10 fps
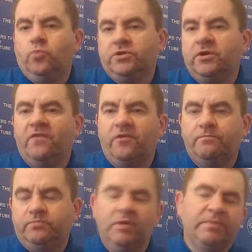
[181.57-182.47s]
what the
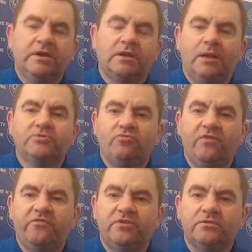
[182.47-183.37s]
bigger clubs are
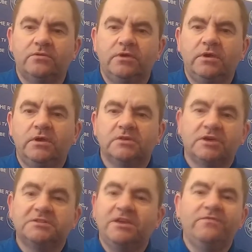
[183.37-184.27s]
offering. So
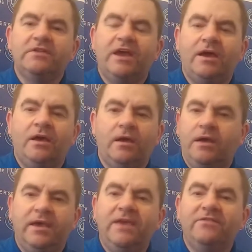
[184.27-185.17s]
it's even
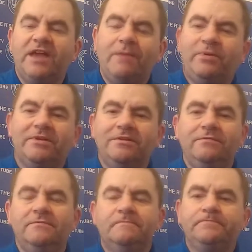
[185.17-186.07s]

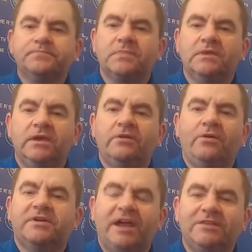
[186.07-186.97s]
happening in
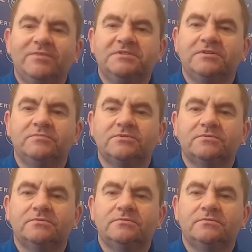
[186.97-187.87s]
our academy teams.
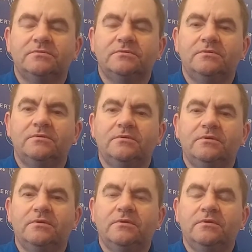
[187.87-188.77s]

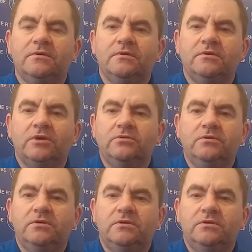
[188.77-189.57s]
You know,